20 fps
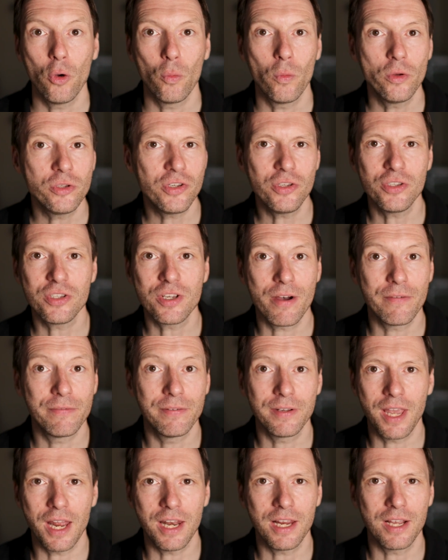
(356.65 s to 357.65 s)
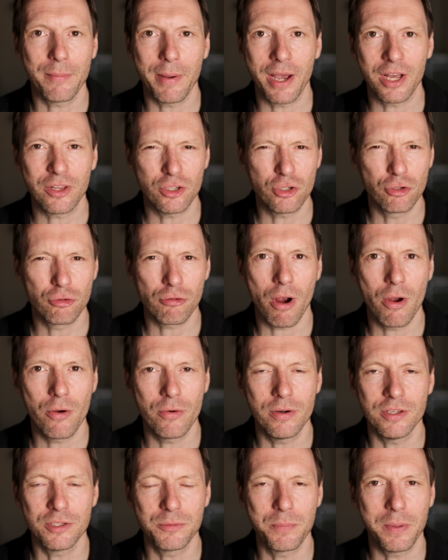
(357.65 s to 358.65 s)
Once you start forgetting about the
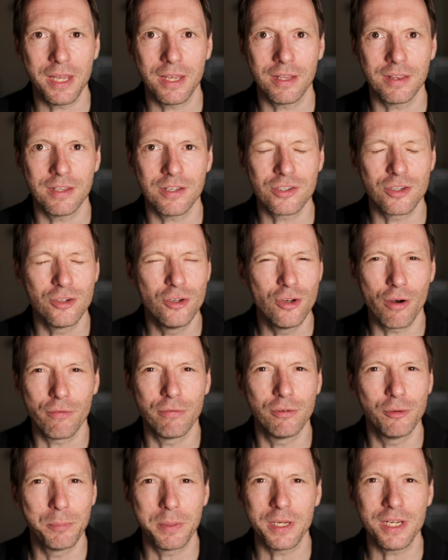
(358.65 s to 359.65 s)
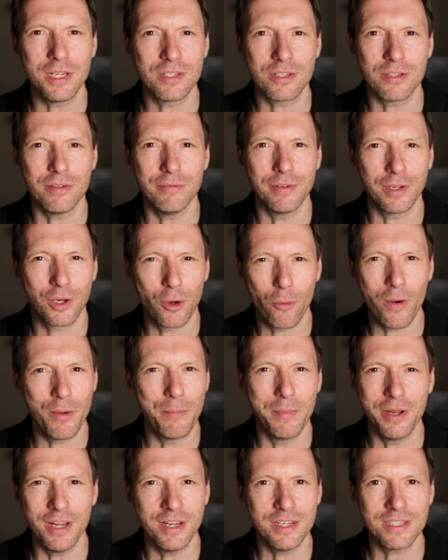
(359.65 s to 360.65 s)
drone as being this novel piece of
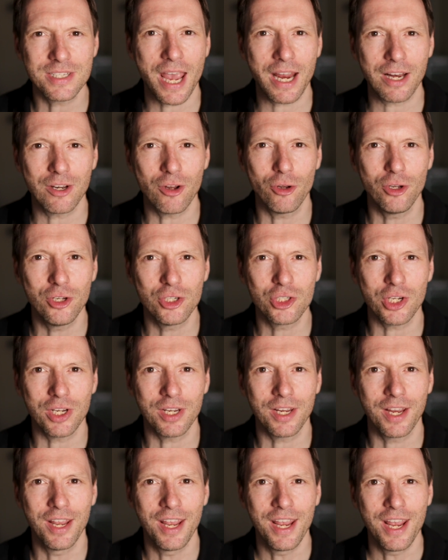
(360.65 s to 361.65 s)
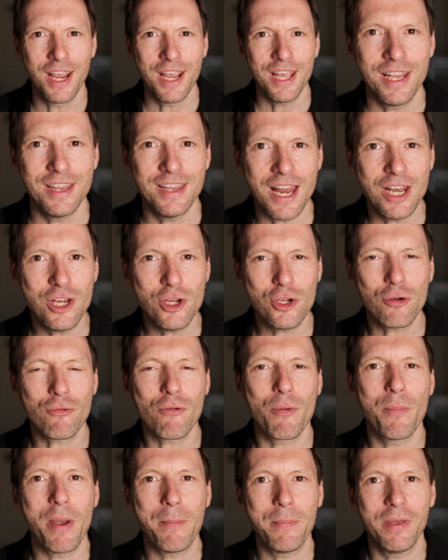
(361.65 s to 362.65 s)
equipment and technology, then you can
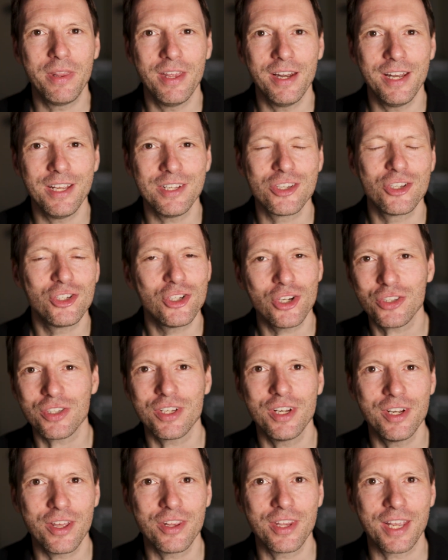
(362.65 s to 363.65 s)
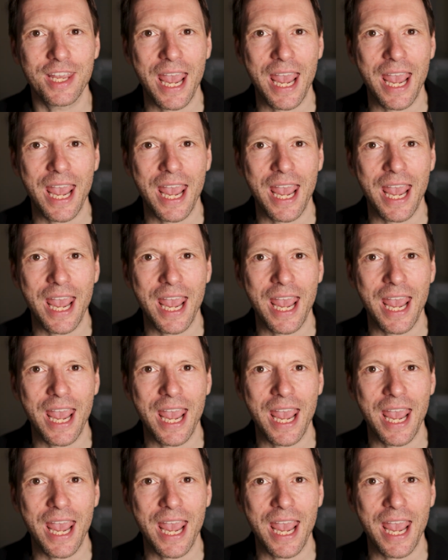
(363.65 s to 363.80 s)
remember that it's just another